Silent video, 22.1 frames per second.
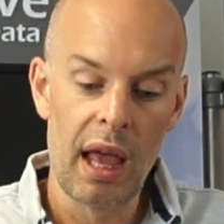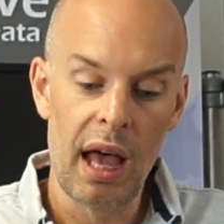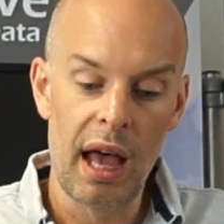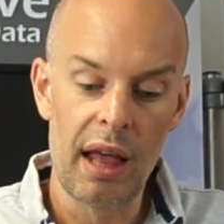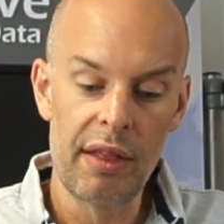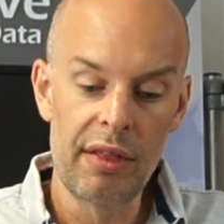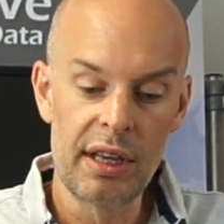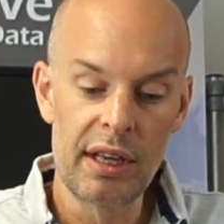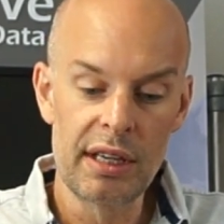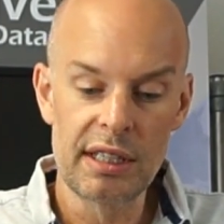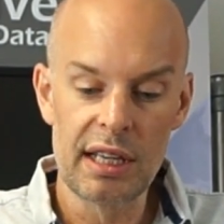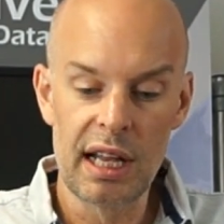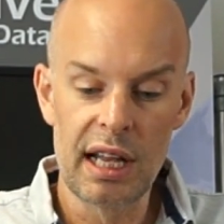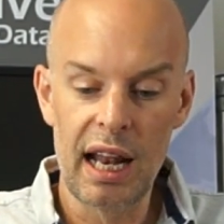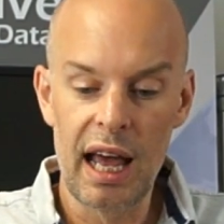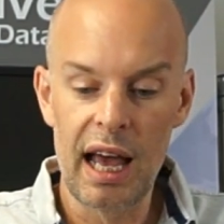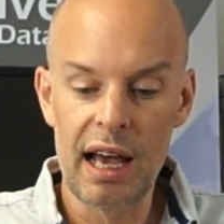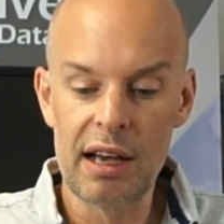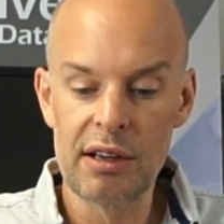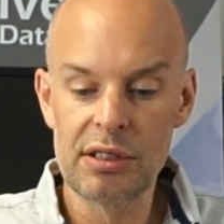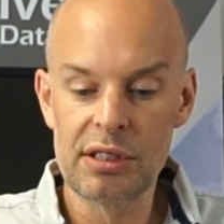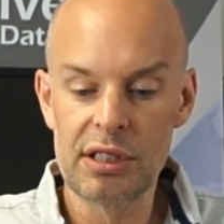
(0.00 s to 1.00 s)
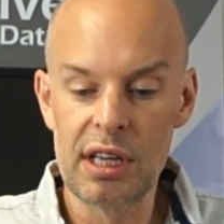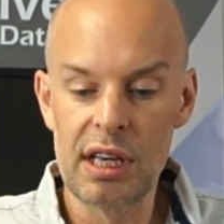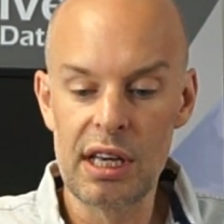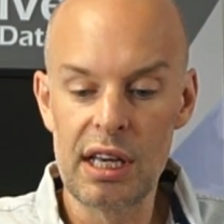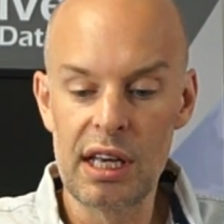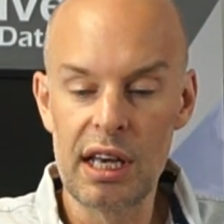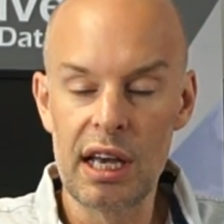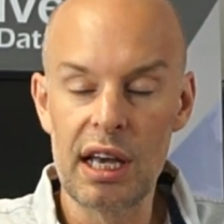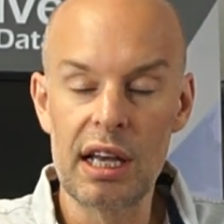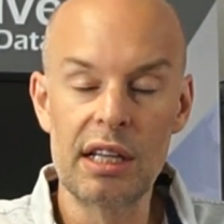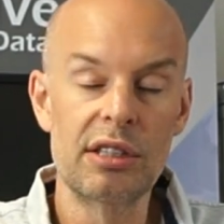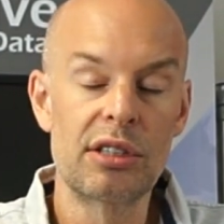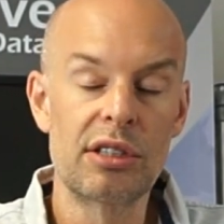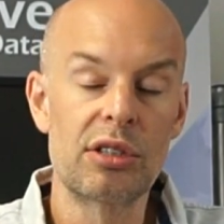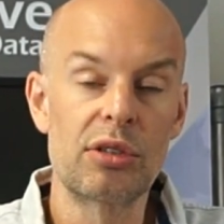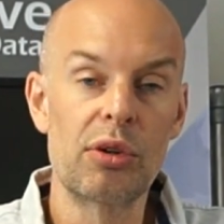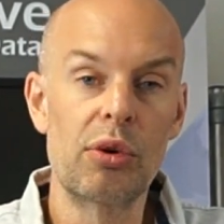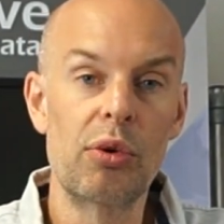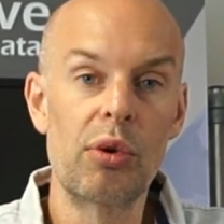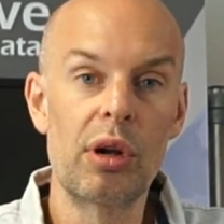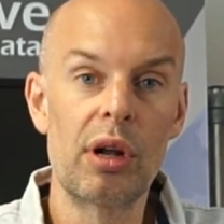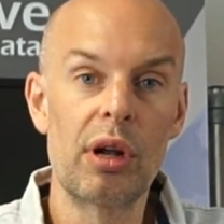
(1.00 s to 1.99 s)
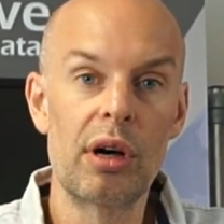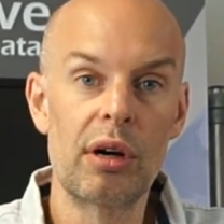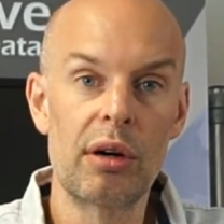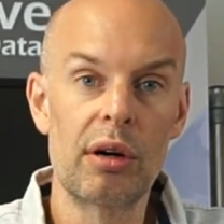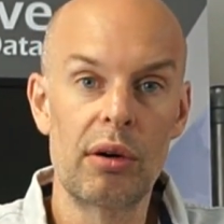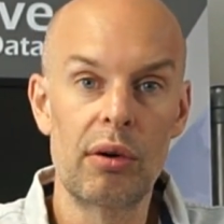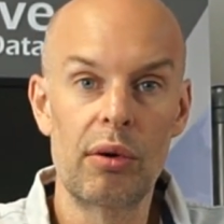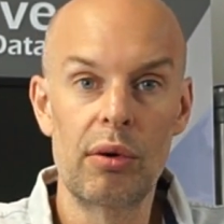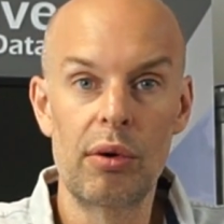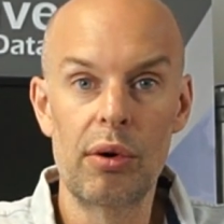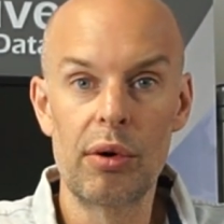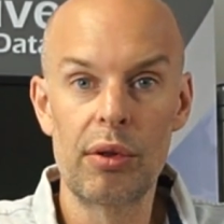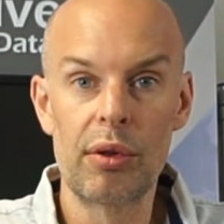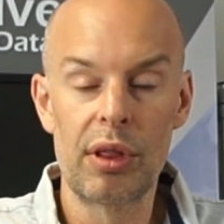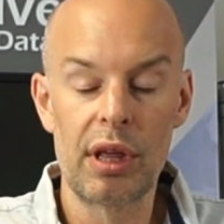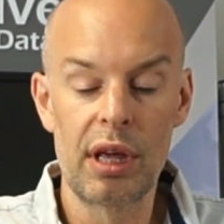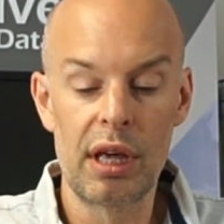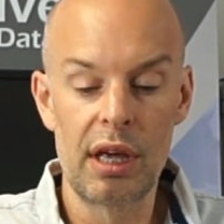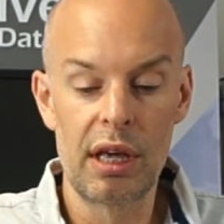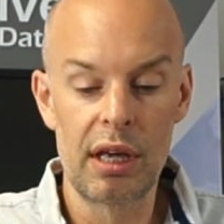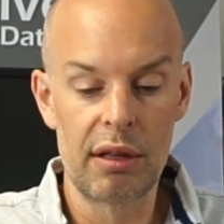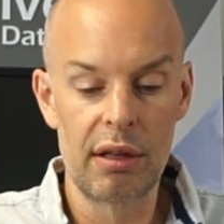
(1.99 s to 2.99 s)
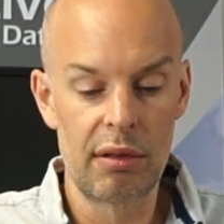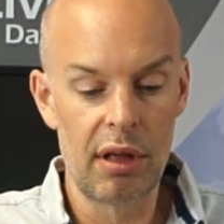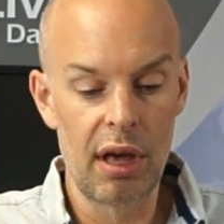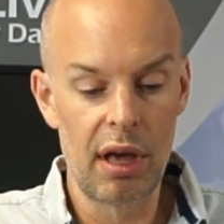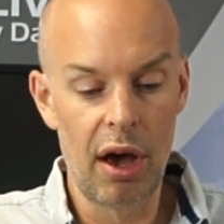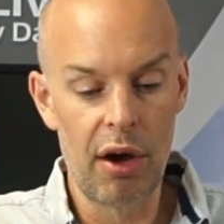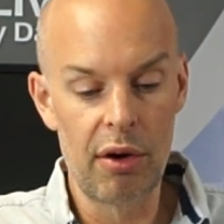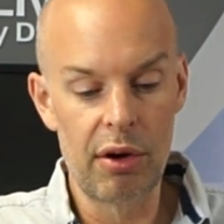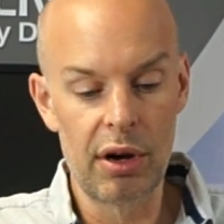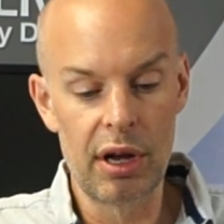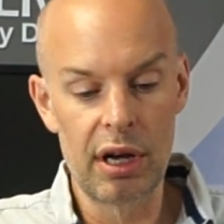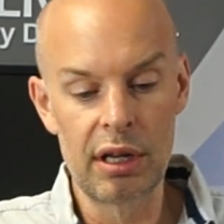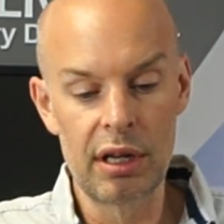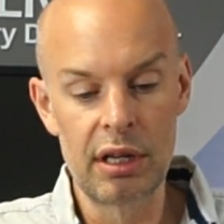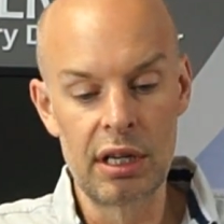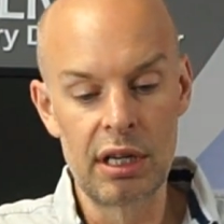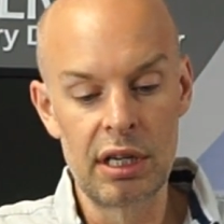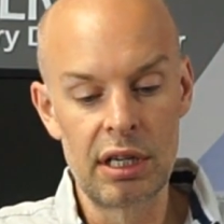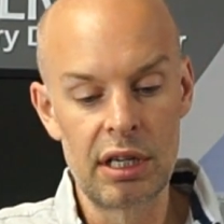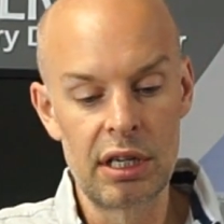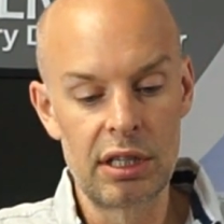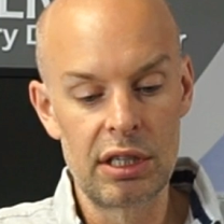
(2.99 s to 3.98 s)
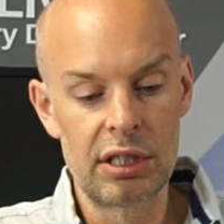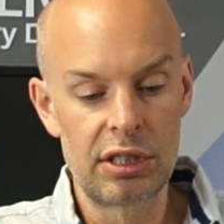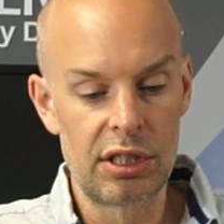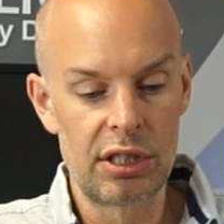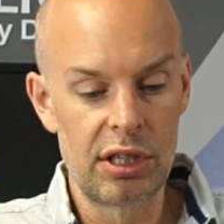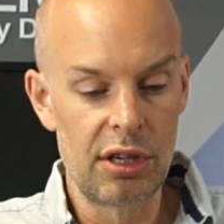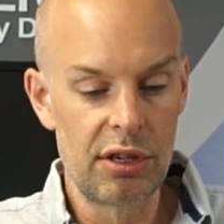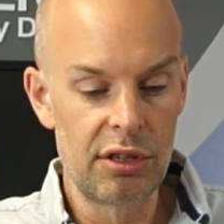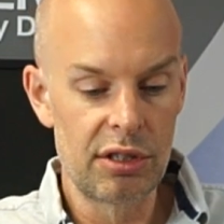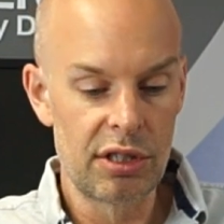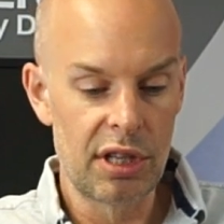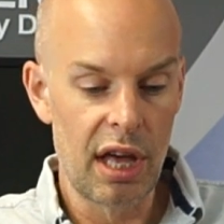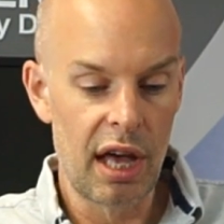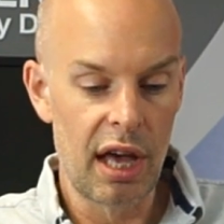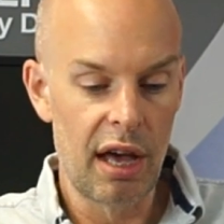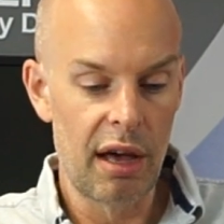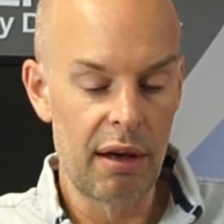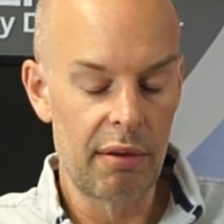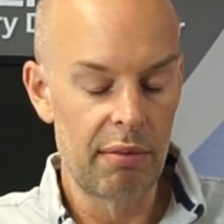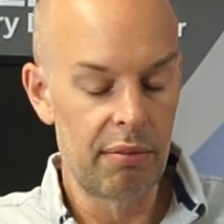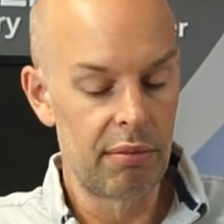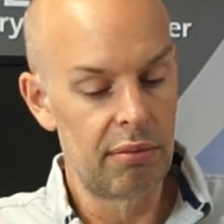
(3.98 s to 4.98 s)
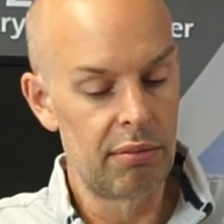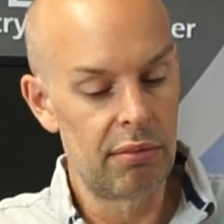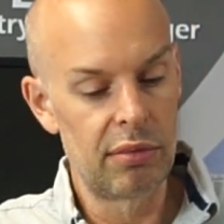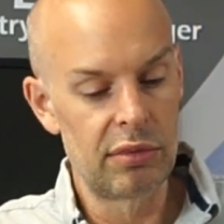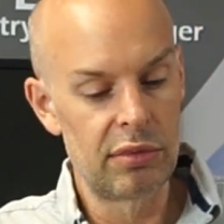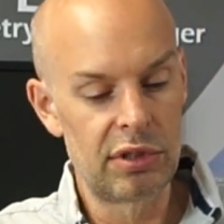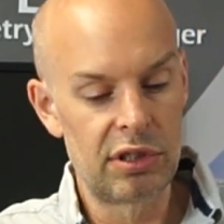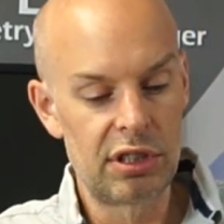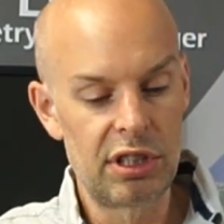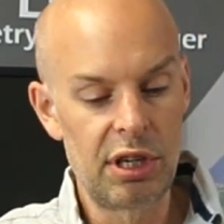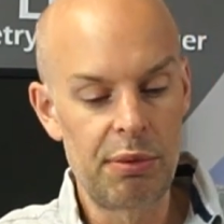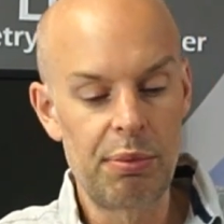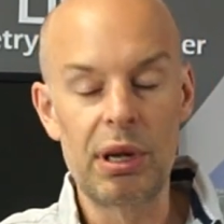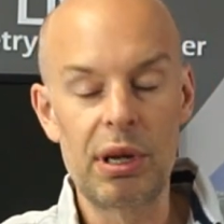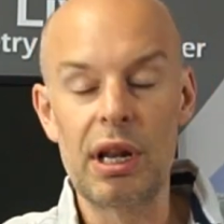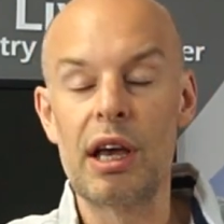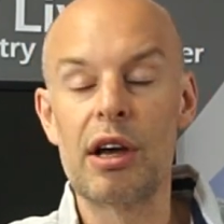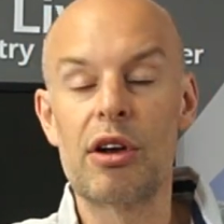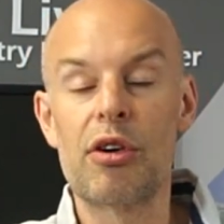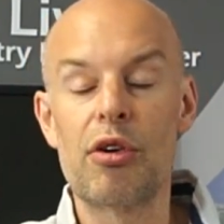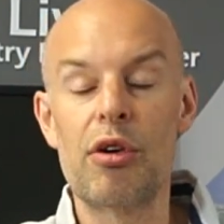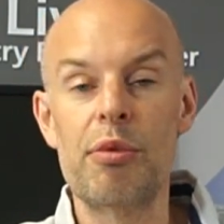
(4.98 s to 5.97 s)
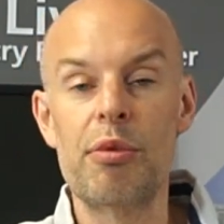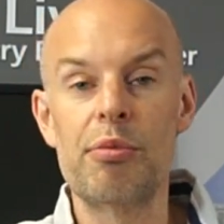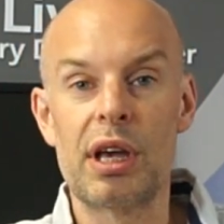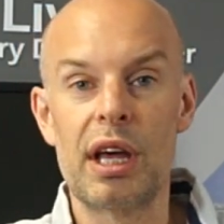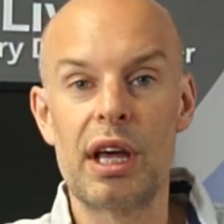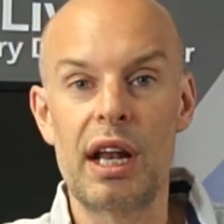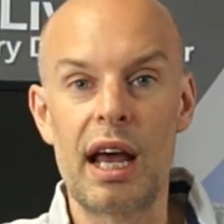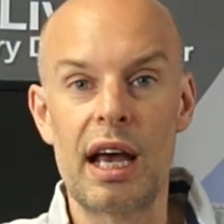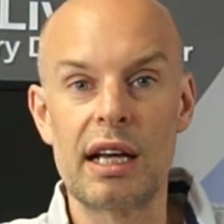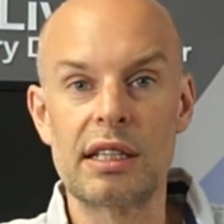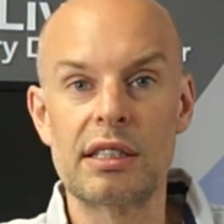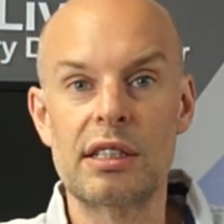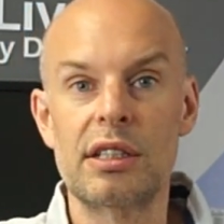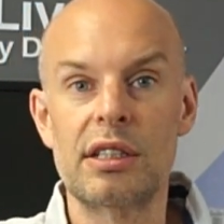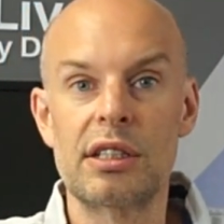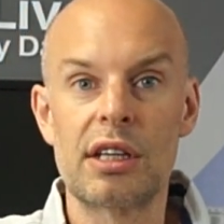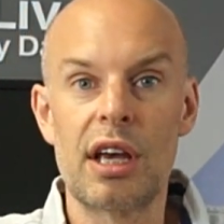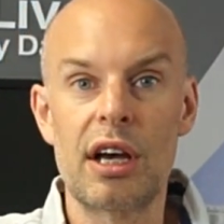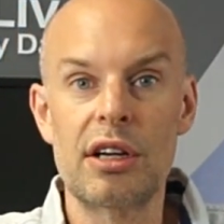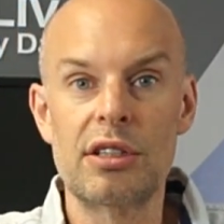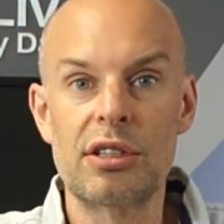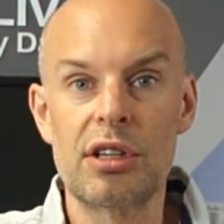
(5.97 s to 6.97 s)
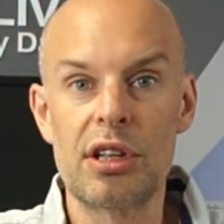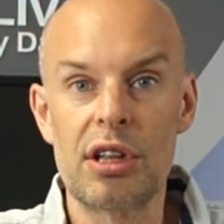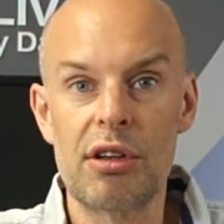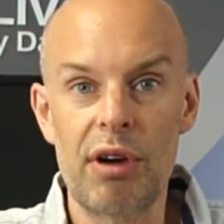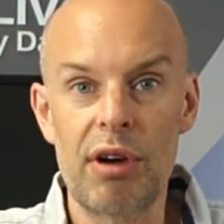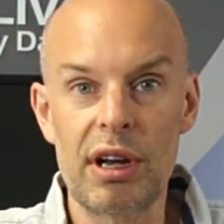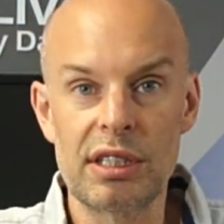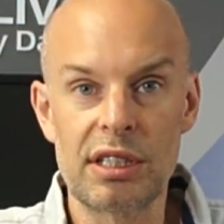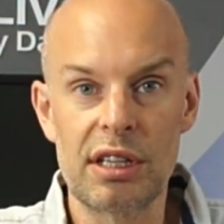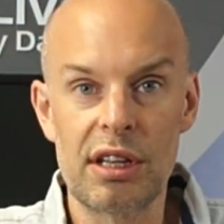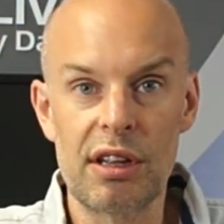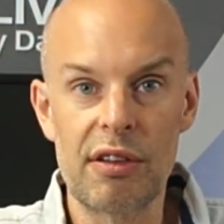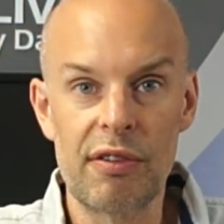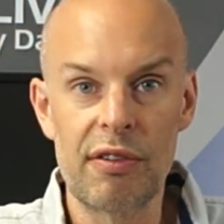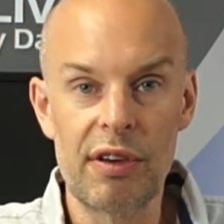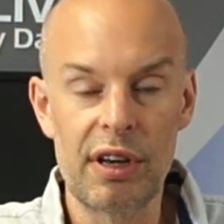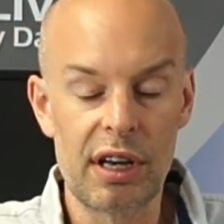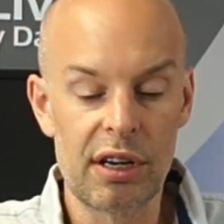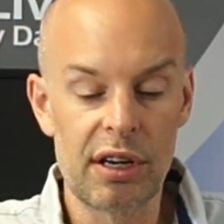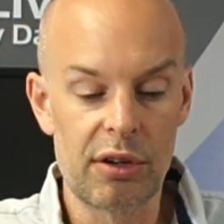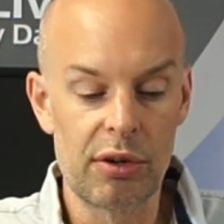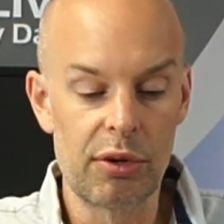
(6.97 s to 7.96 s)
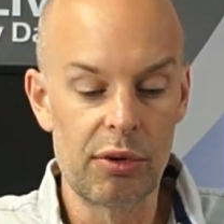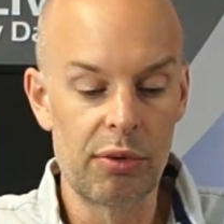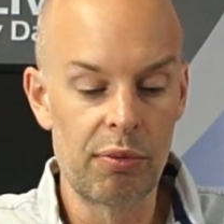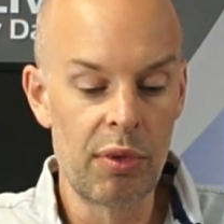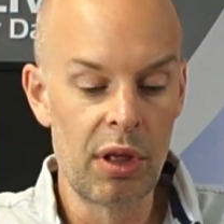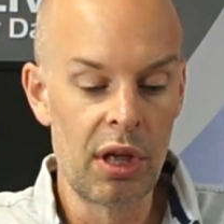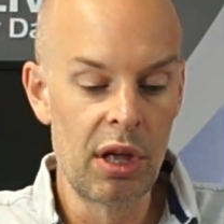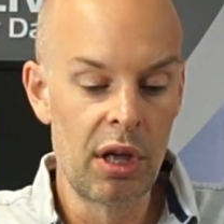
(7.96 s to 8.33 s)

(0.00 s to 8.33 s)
and this allows the installer or the, the owner to use their, typically a crimp connector, to go to the rest of the vehicle.